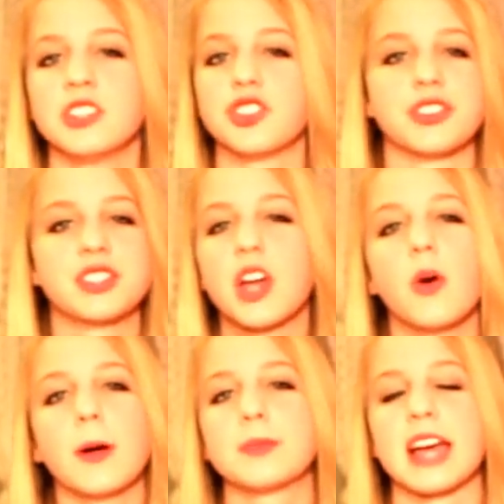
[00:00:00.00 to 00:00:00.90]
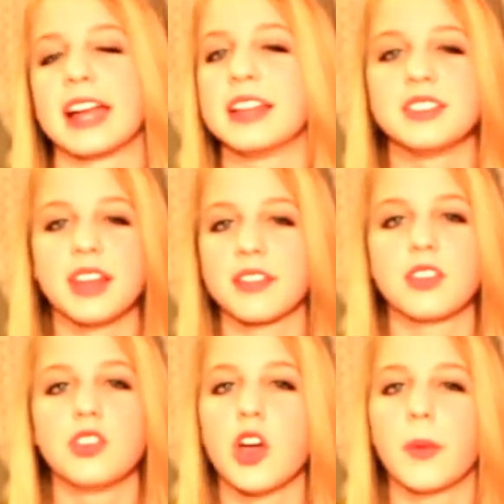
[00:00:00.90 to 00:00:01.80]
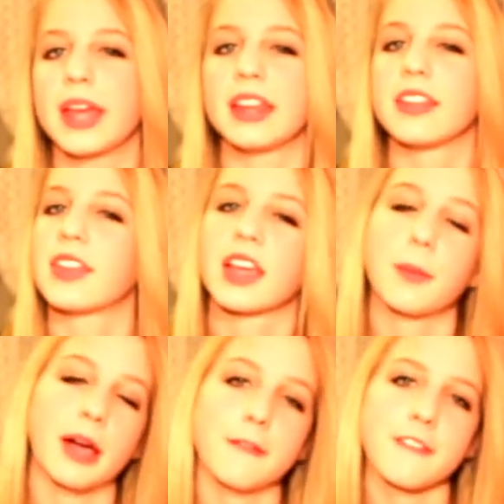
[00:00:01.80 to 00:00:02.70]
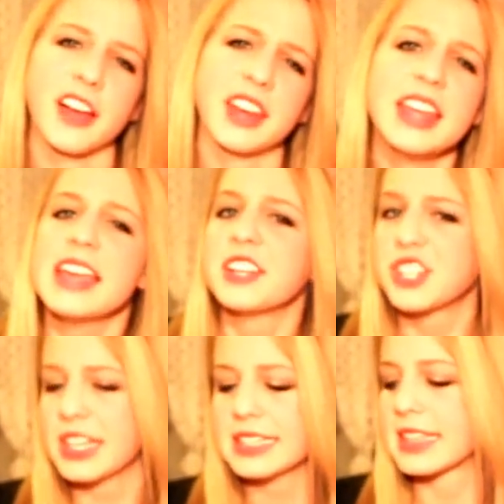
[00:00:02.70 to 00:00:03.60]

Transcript: just so uptight and doesn't know anything about fun. She's